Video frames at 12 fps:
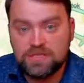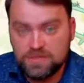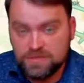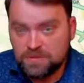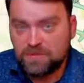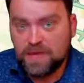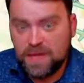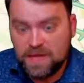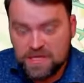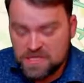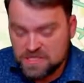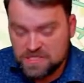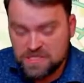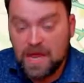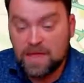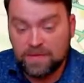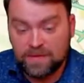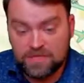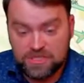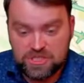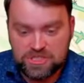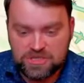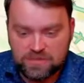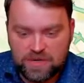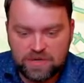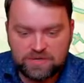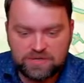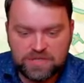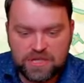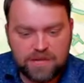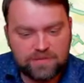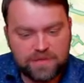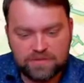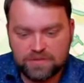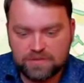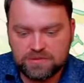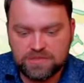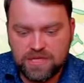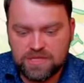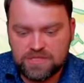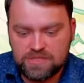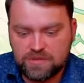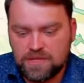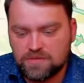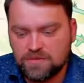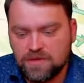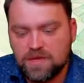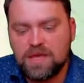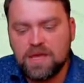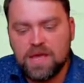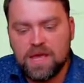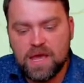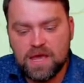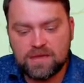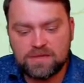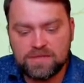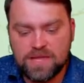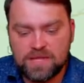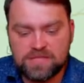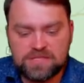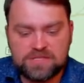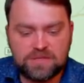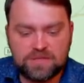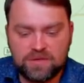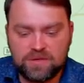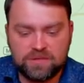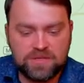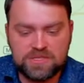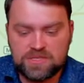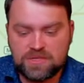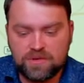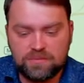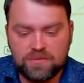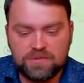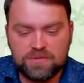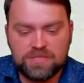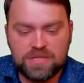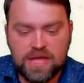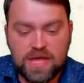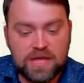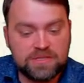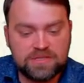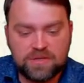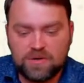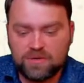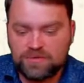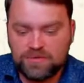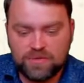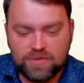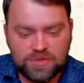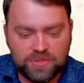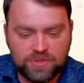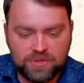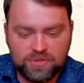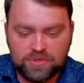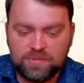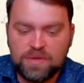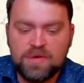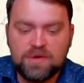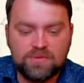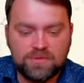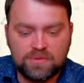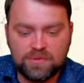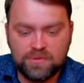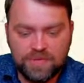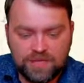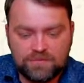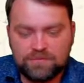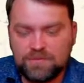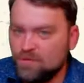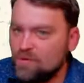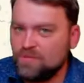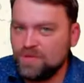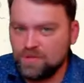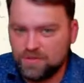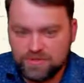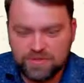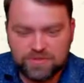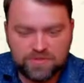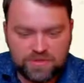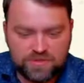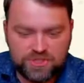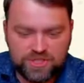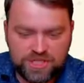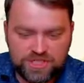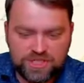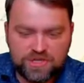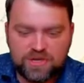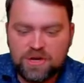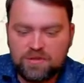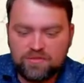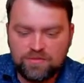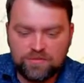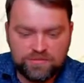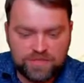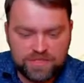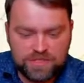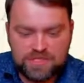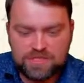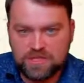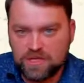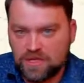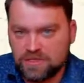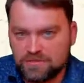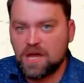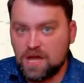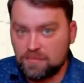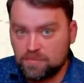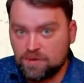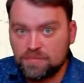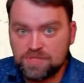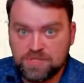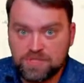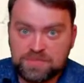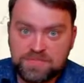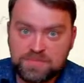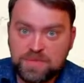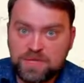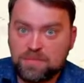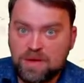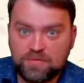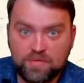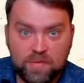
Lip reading: to the east, and it's just a matter of time then we'll take Svatove, and next gonna be Starobilsk, and all of the Russian group will leave, perform the goodwill gesture from this side. I promise you to speak about